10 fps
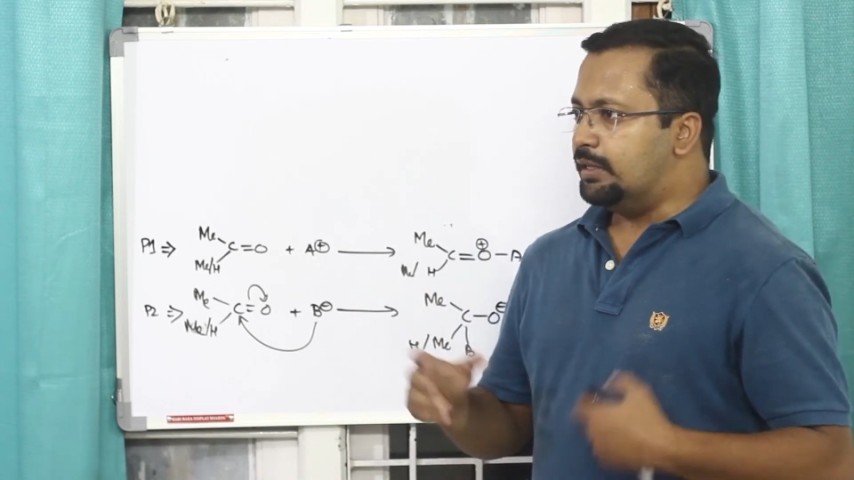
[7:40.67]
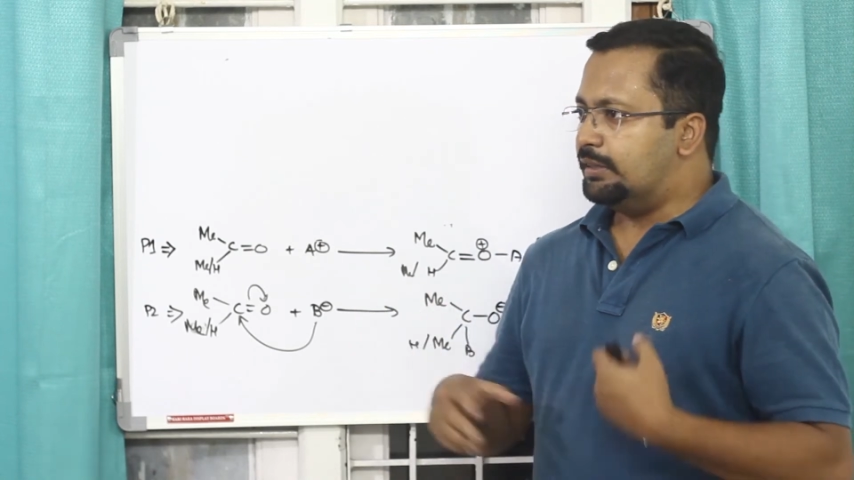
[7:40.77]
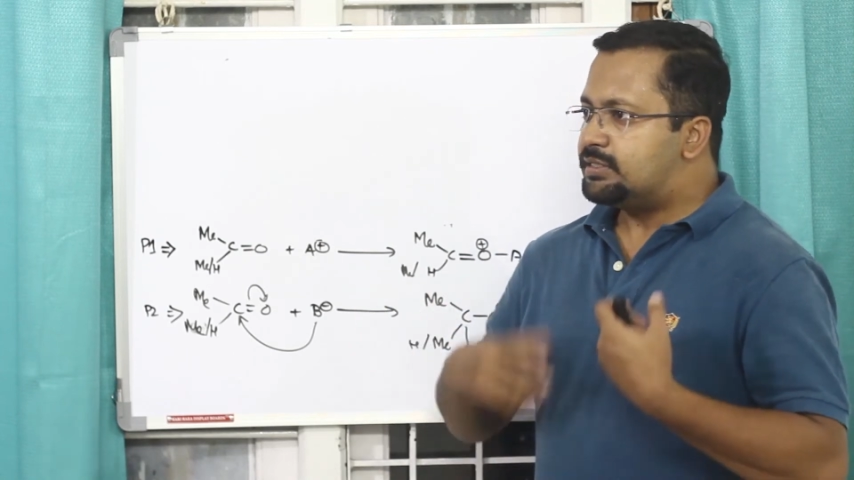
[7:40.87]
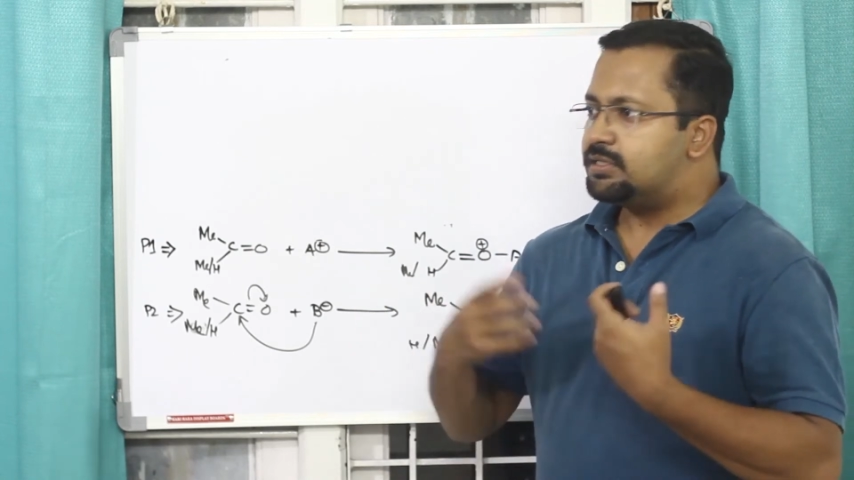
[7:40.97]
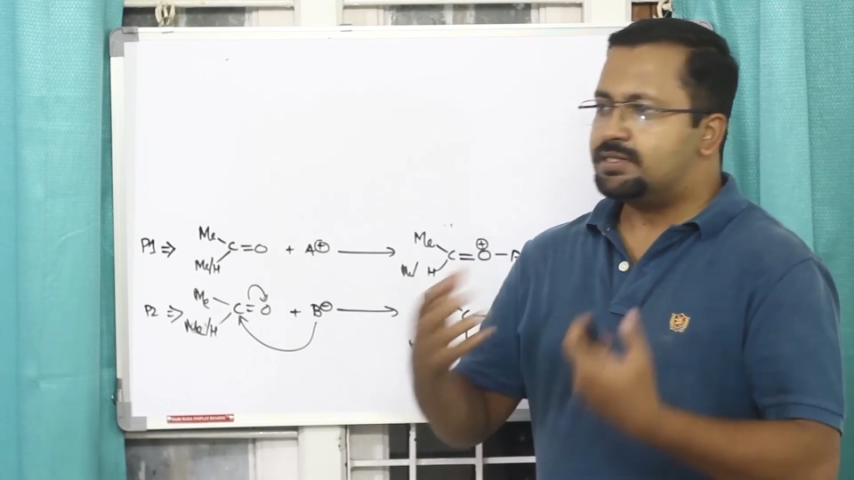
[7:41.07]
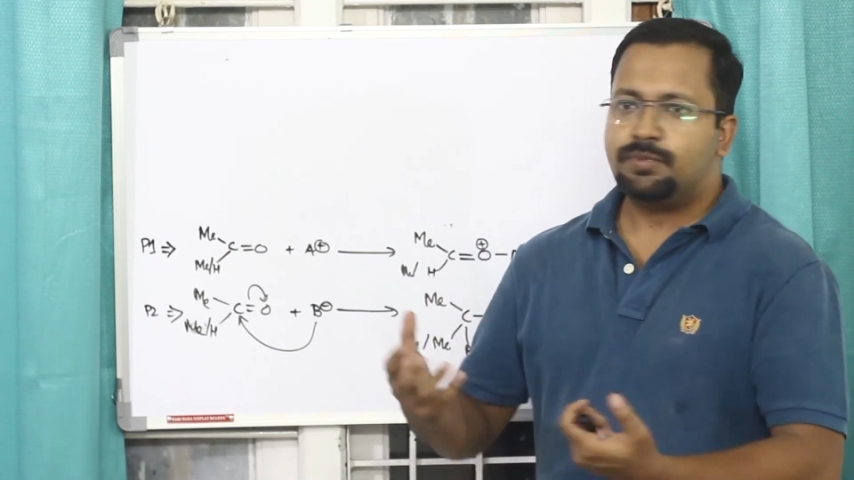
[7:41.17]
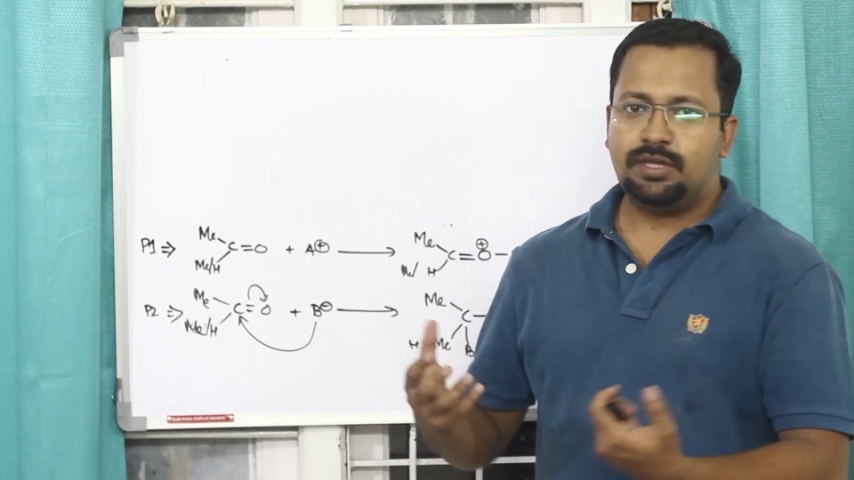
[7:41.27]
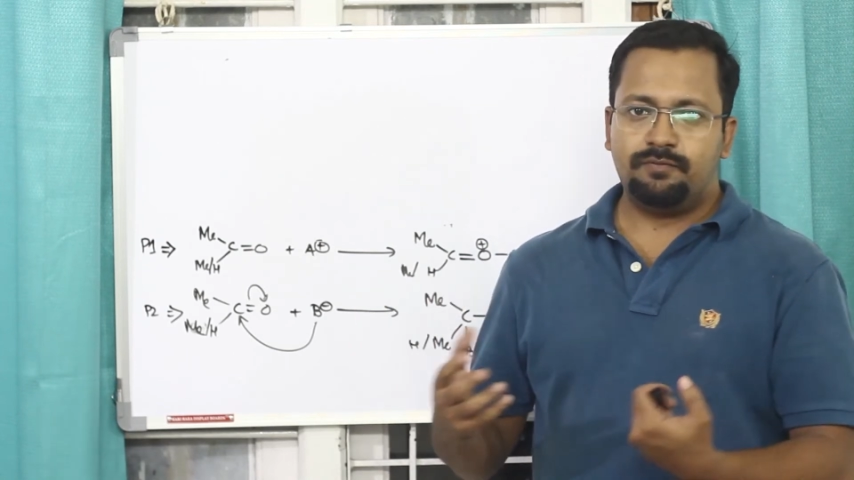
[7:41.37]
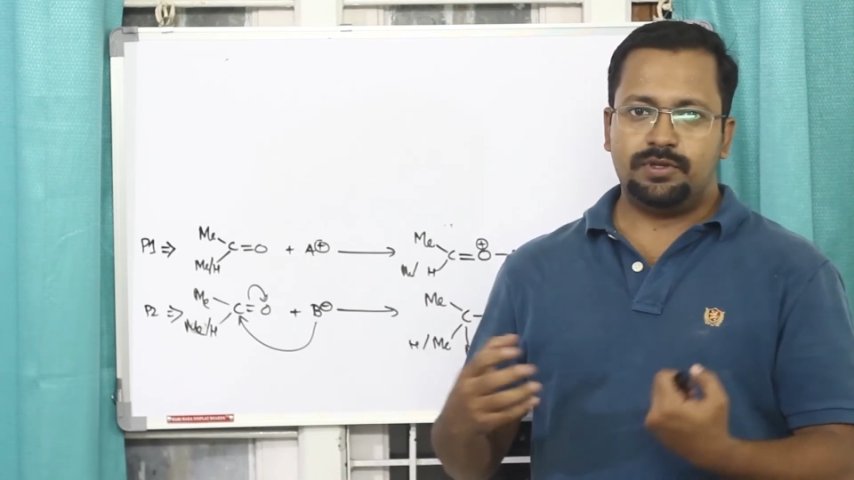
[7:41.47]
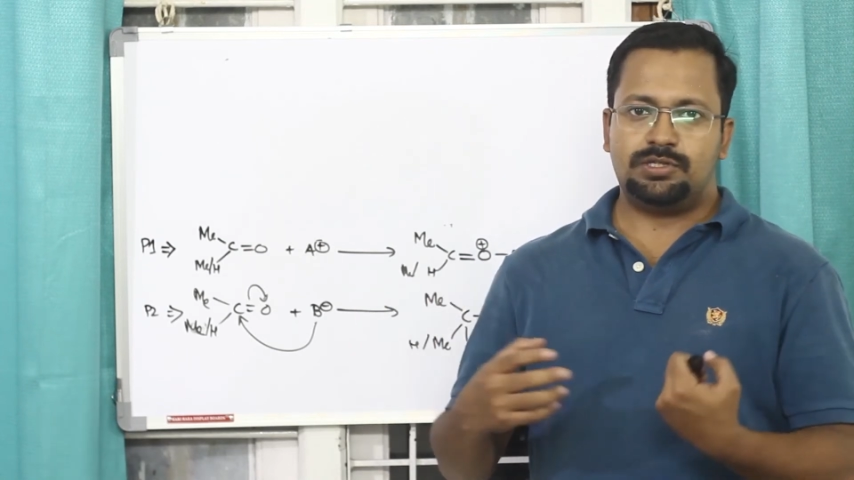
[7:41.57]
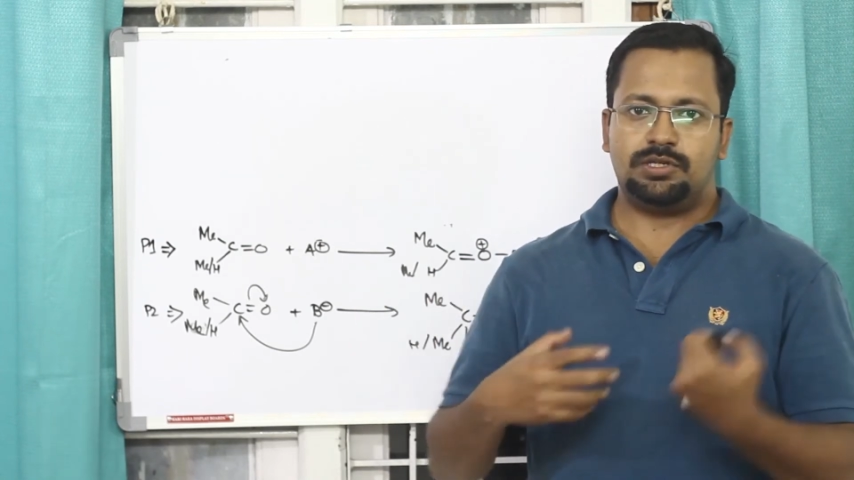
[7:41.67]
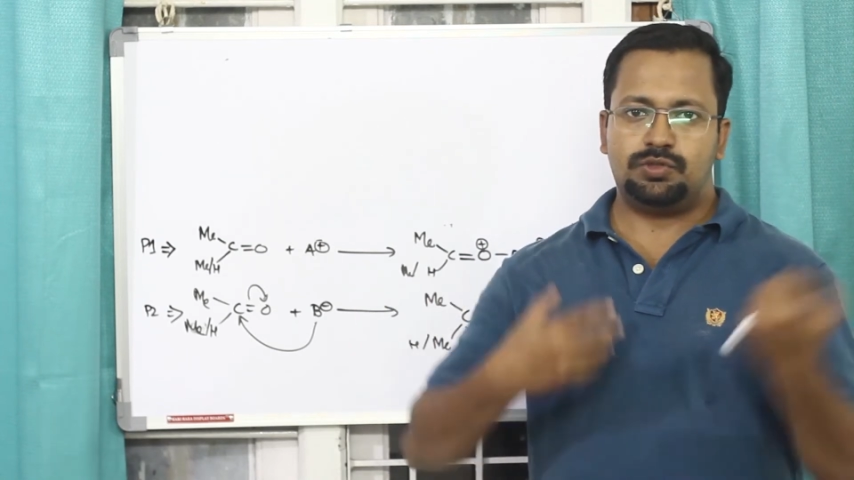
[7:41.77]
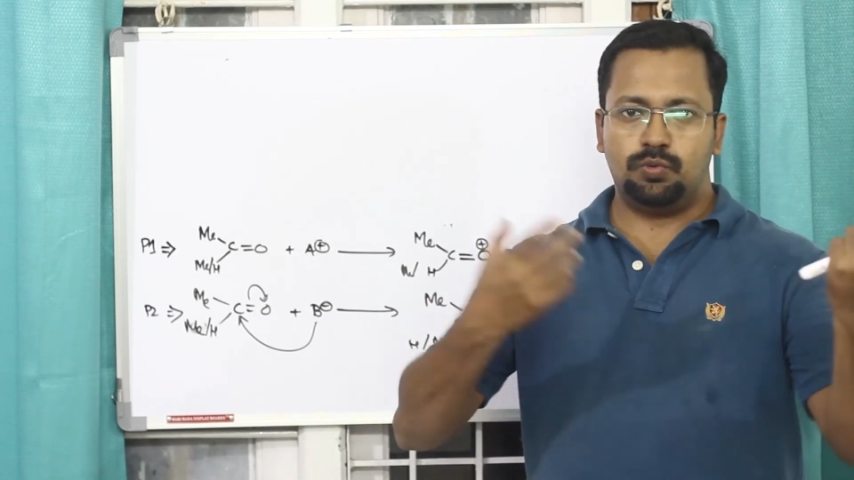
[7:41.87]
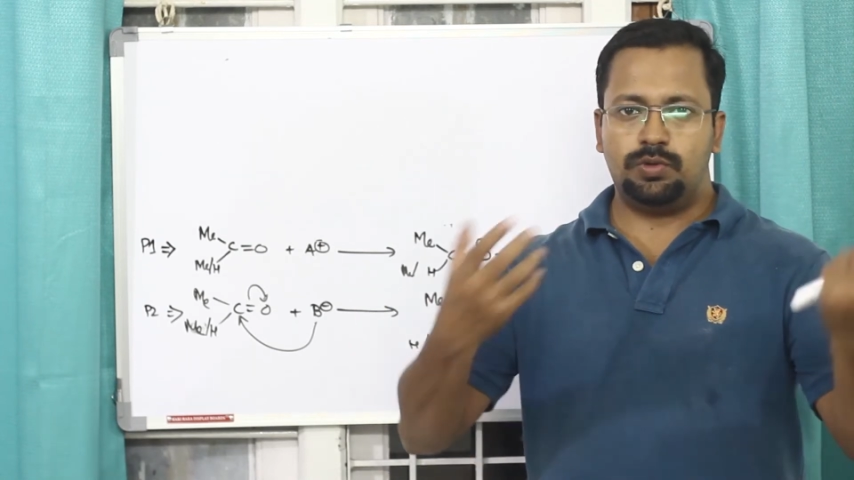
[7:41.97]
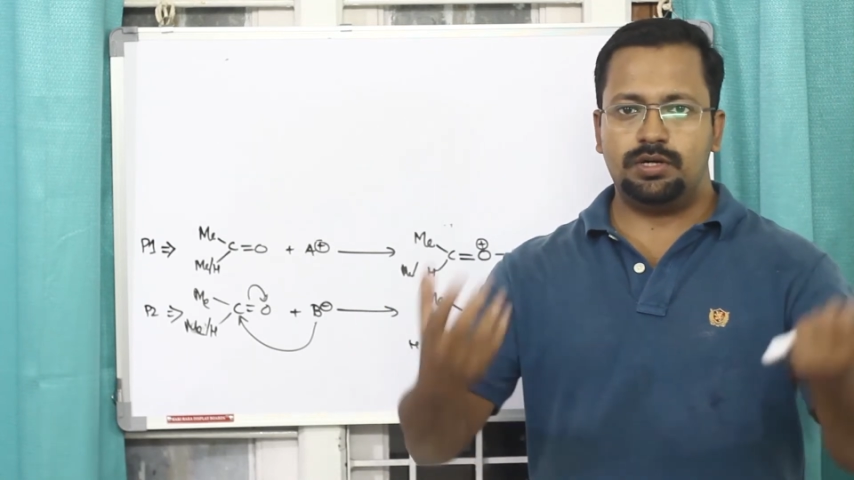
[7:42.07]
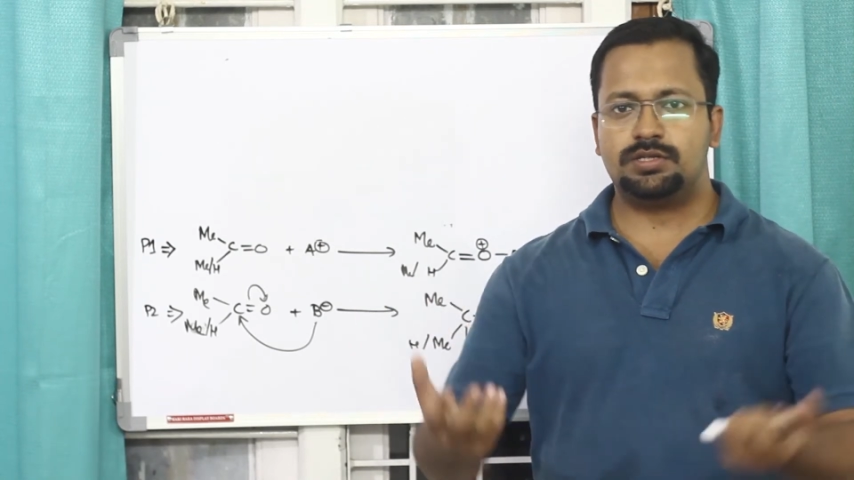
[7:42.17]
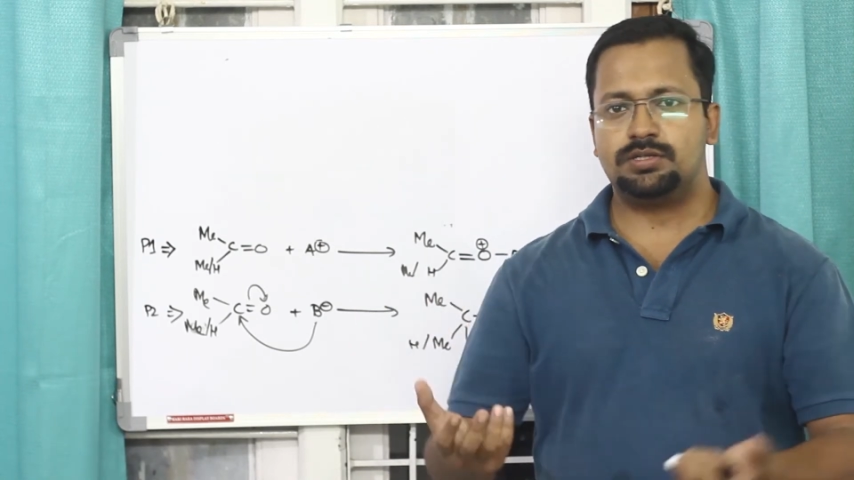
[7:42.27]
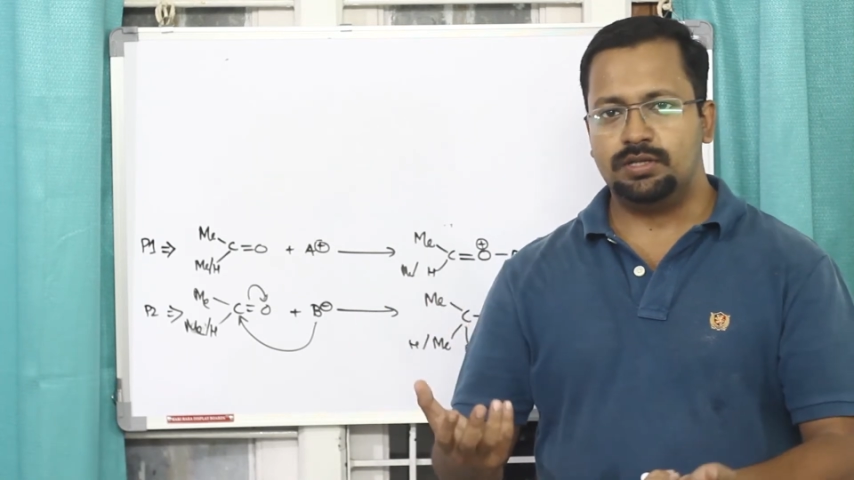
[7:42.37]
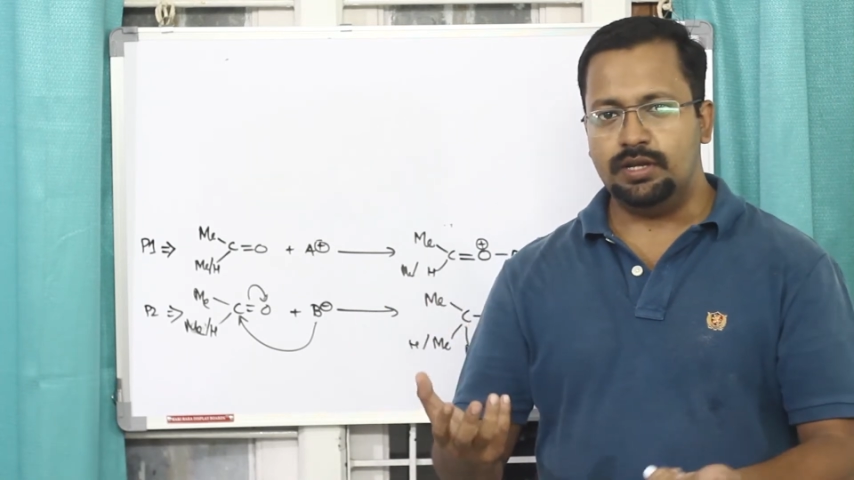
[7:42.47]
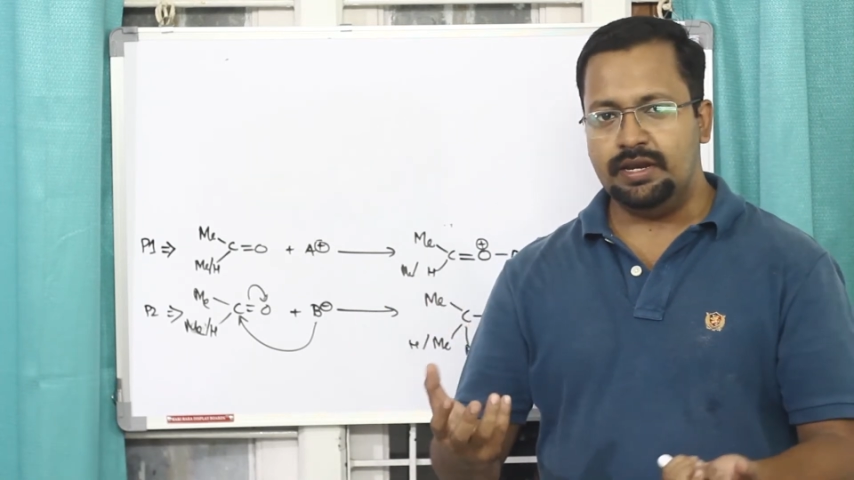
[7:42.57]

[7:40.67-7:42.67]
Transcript: This is something which students